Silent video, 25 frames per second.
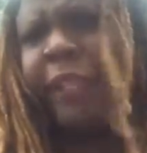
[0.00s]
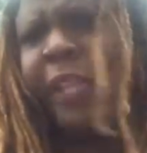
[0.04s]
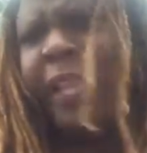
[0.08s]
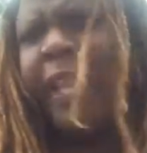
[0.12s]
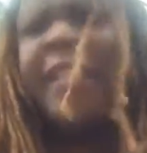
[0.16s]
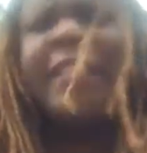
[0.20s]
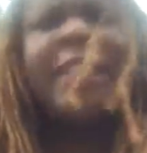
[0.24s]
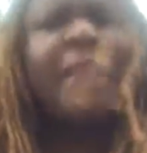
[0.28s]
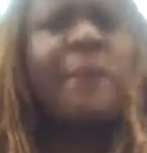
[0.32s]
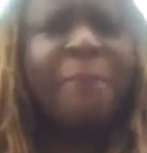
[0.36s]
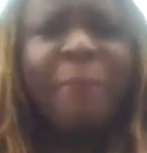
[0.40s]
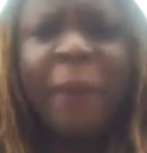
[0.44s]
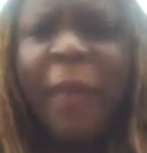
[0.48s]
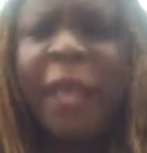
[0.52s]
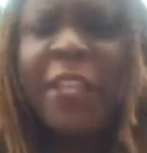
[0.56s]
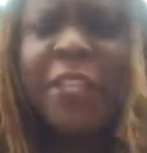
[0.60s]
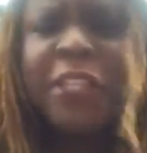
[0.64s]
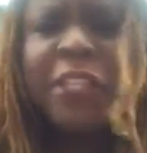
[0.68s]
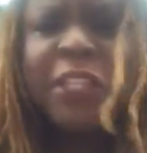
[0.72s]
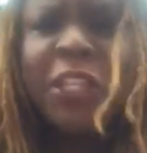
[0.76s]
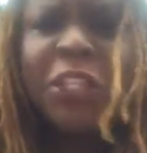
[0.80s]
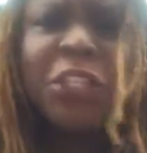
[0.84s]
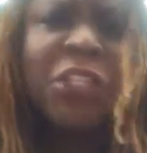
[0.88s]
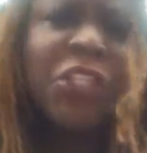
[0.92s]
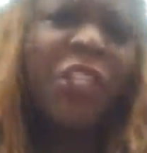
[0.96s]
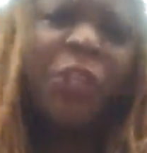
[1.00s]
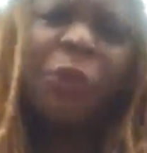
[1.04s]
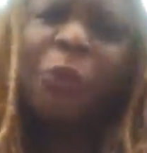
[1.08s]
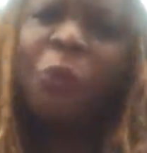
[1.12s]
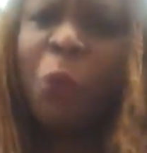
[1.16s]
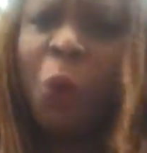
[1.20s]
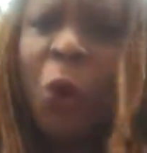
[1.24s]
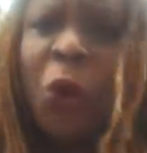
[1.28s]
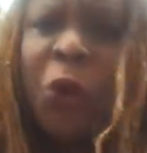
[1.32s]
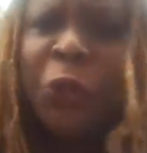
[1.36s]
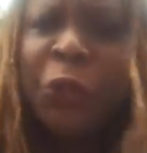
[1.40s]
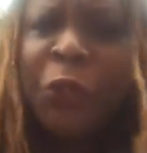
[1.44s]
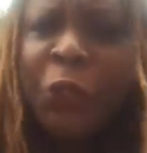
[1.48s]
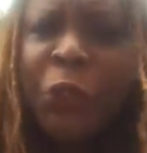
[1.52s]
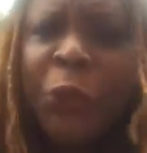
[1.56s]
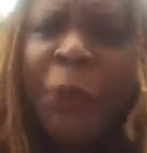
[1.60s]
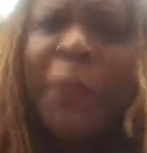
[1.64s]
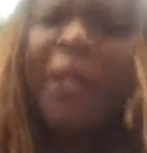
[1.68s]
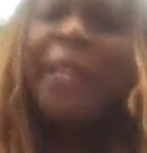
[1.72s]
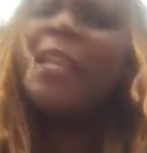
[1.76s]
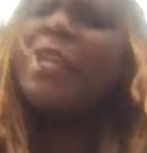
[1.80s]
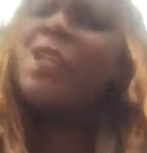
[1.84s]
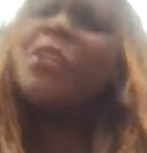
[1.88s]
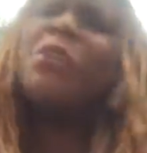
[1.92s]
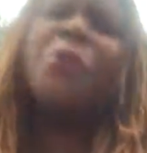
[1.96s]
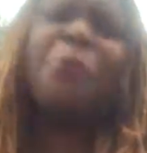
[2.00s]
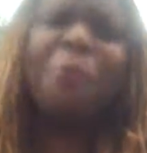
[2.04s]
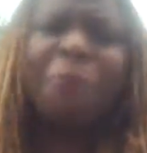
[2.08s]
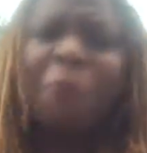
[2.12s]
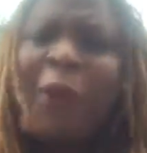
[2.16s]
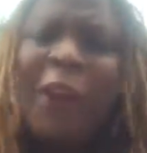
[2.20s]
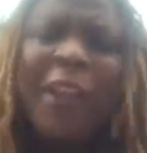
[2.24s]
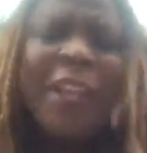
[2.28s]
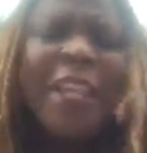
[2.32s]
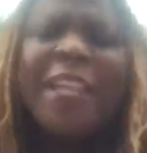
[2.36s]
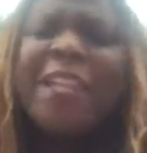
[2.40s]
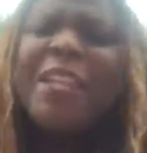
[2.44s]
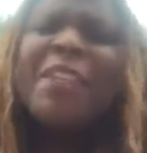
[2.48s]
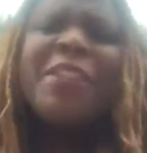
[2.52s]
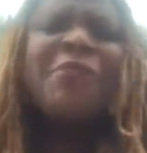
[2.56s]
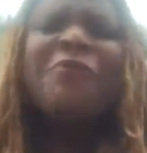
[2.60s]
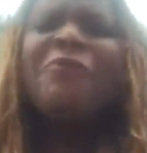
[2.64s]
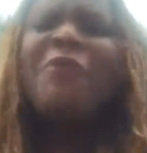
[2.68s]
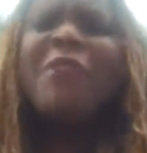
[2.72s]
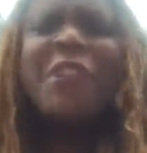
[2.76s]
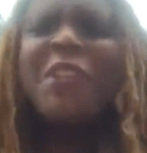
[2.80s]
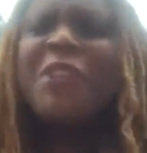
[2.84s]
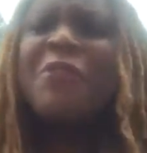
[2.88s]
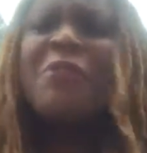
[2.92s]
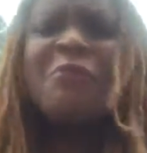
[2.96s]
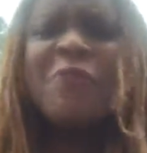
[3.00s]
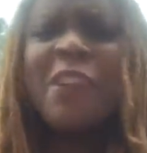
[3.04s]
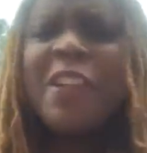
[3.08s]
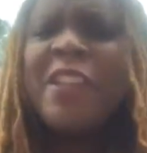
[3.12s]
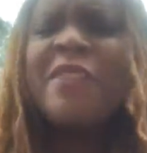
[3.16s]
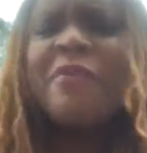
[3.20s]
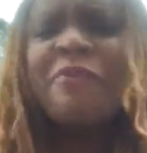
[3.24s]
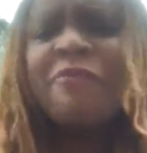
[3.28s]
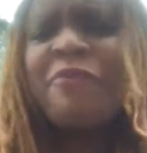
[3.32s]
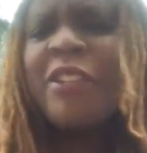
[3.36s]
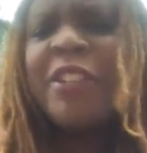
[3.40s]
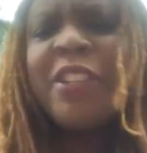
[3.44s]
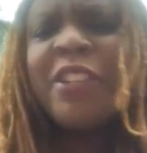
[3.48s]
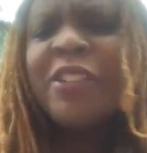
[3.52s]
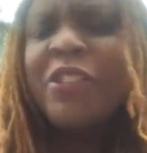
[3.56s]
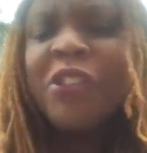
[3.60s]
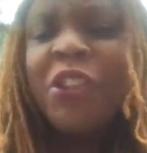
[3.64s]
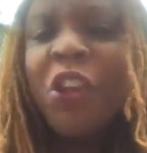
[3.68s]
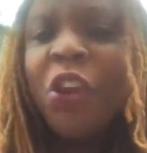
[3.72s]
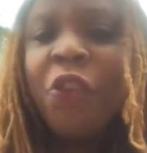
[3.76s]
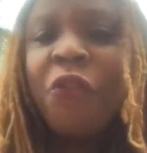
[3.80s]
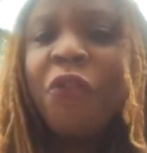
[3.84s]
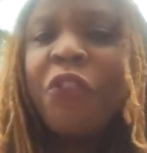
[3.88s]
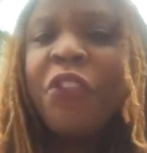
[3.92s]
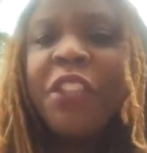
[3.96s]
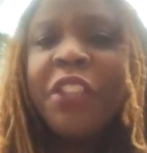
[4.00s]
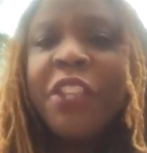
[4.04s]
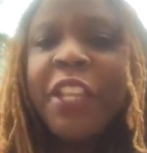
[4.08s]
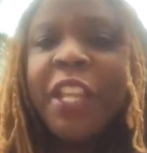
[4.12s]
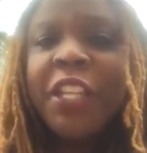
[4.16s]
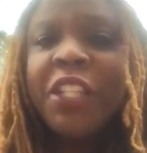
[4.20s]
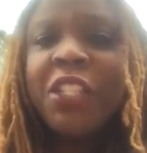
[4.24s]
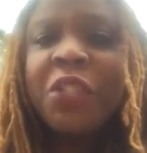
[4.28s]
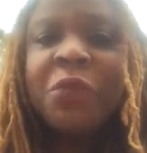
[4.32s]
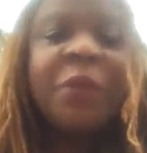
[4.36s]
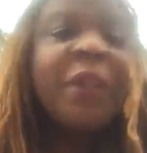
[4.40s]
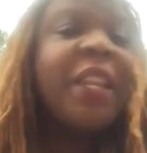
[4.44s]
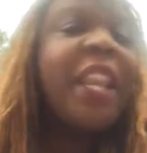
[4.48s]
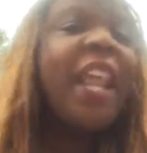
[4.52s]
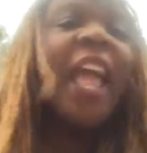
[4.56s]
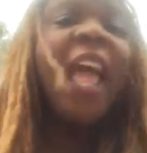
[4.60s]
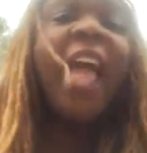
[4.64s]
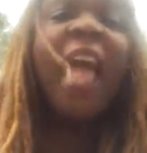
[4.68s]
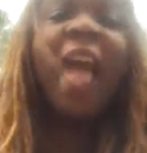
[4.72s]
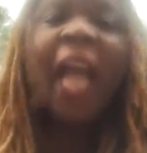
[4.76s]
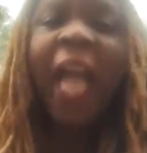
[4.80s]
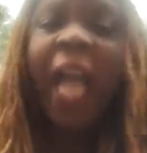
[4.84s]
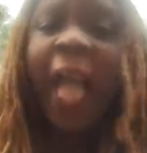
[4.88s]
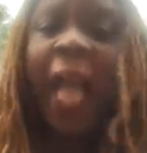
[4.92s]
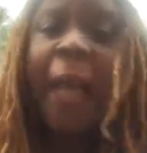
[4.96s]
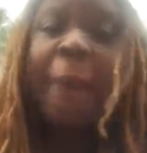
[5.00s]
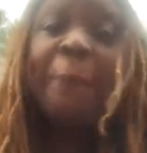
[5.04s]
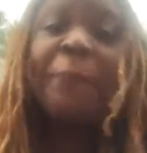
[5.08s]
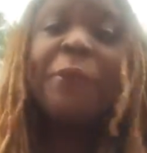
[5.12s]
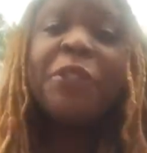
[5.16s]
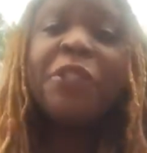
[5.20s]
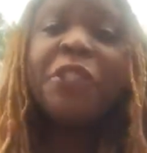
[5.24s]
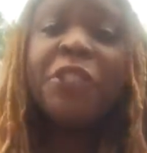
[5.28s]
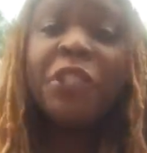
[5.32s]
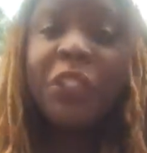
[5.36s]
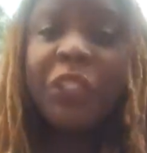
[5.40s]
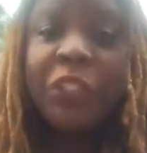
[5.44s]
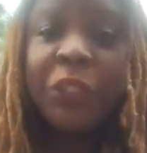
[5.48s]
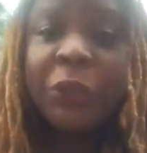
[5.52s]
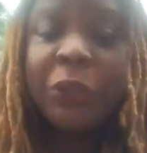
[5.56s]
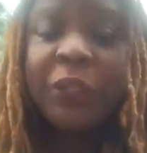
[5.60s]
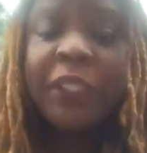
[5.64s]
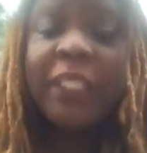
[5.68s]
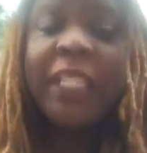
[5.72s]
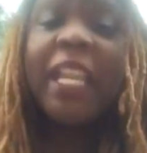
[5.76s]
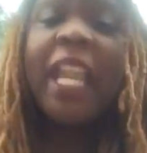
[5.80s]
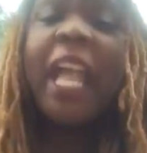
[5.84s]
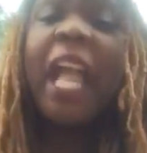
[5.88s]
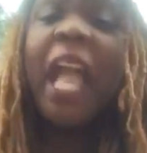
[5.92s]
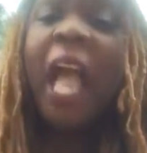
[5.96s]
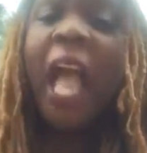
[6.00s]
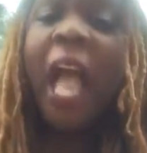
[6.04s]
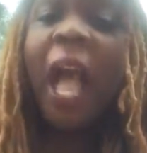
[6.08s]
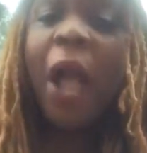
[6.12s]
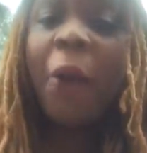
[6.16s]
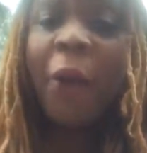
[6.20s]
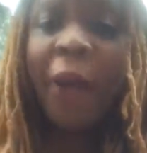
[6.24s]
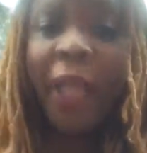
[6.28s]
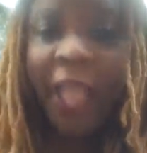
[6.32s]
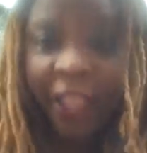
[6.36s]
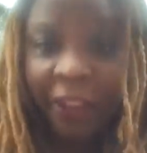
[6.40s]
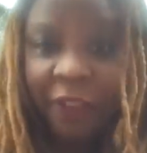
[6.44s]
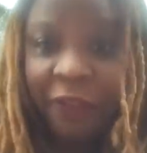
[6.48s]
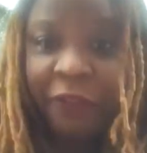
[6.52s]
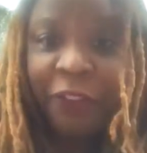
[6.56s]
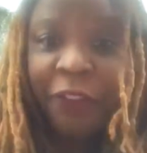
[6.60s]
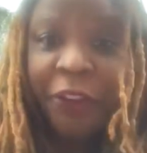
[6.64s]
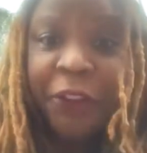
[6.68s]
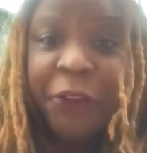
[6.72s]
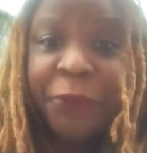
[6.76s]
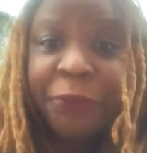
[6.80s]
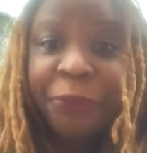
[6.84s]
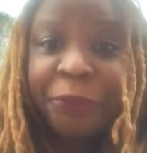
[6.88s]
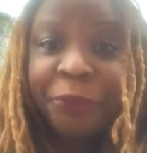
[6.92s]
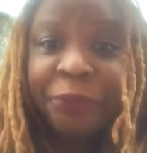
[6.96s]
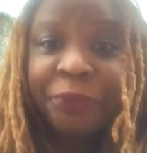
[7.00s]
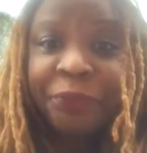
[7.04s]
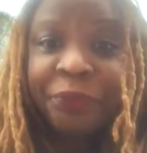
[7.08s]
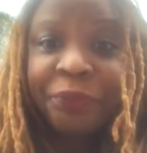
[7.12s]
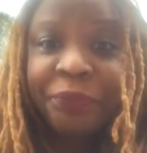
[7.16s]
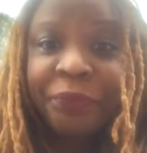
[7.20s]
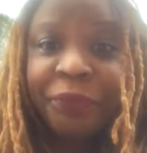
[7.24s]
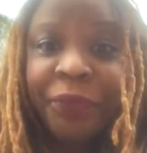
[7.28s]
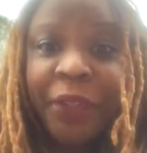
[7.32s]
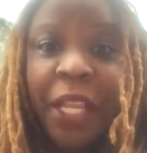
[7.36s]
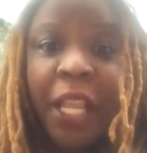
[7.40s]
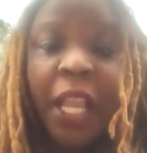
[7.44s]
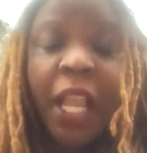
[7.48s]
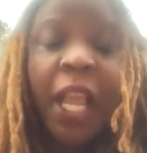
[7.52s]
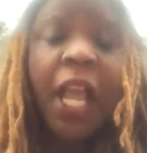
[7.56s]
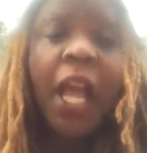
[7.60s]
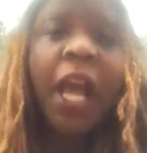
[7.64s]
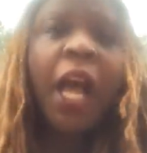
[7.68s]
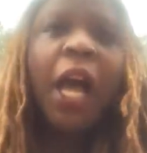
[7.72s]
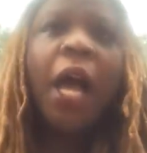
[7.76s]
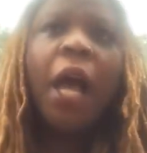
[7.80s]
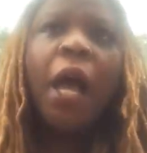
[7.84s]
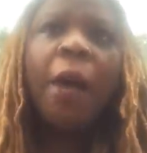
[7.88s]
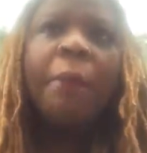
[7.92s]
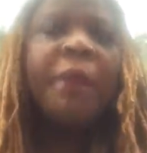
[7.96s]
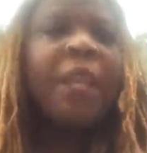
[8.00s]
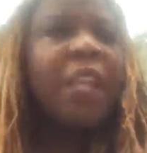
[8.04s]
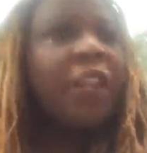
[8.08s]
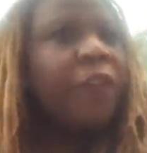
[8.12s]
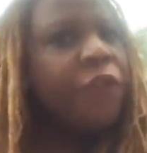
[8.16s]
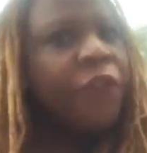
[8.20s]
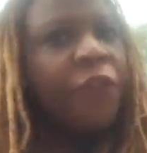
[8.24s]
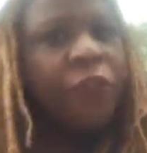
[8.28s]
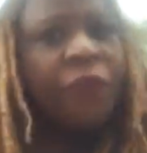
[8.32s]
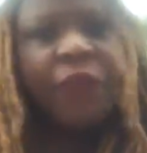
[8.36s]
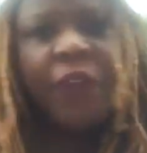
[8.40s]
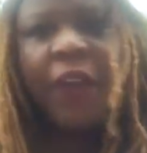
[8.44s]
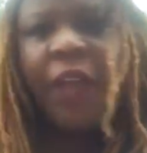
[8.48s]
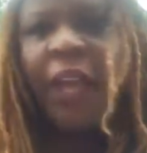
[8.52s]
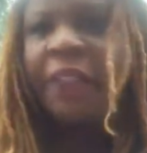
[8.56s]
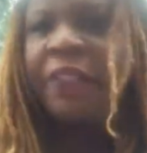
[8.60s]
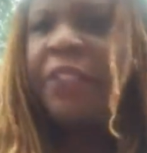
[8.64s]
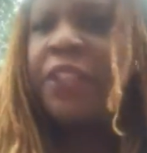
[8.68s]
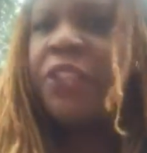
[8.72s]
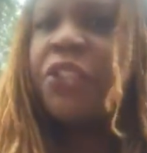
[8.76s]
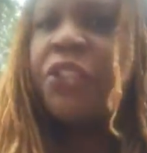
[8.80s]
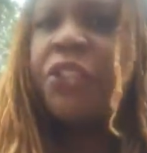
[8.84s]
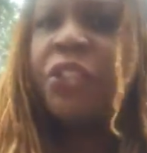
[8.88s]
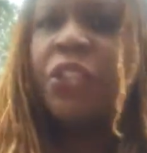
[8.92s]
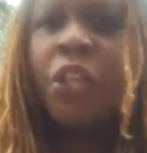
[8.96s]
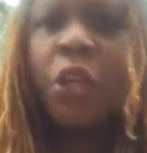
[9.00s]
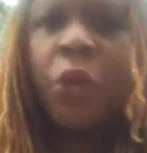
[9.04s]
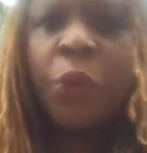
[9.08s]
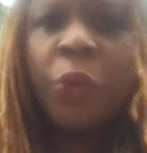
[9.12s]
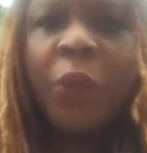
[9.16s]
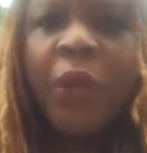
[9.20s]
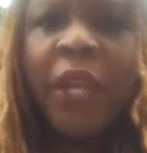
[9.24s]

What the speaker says: is it best that you work through it and you're ready to go for the next one? Absolutely. However, if you find that, you know